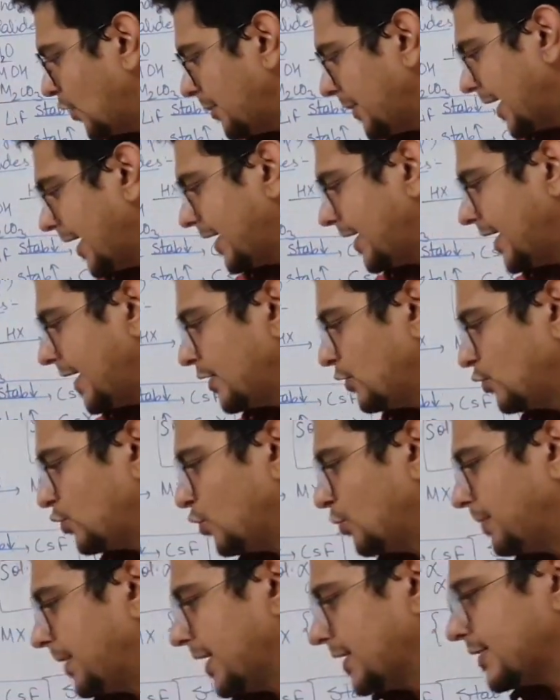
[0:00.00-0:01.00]
form
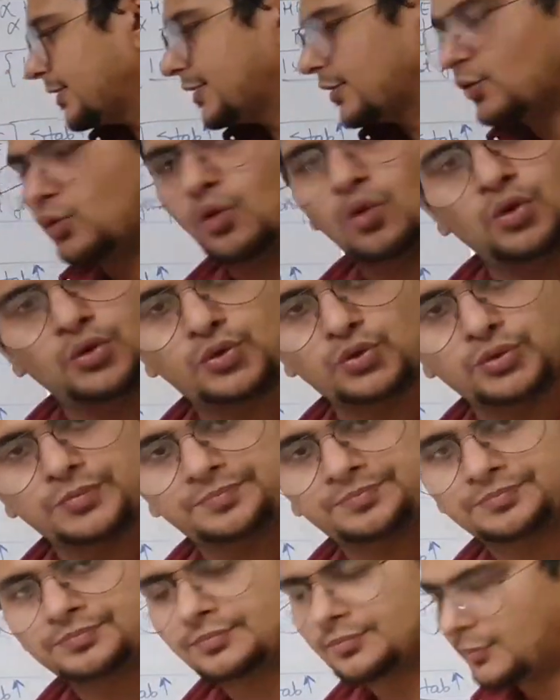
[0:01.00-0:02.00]
NaNO2 plus O2.
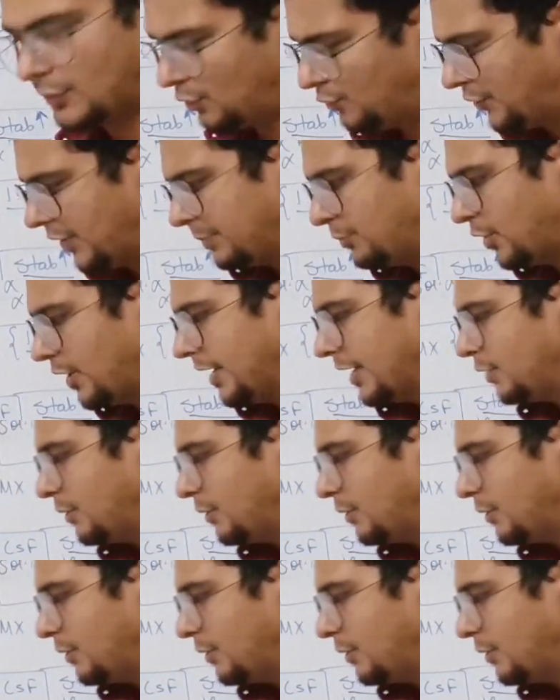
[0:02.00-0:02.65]
One more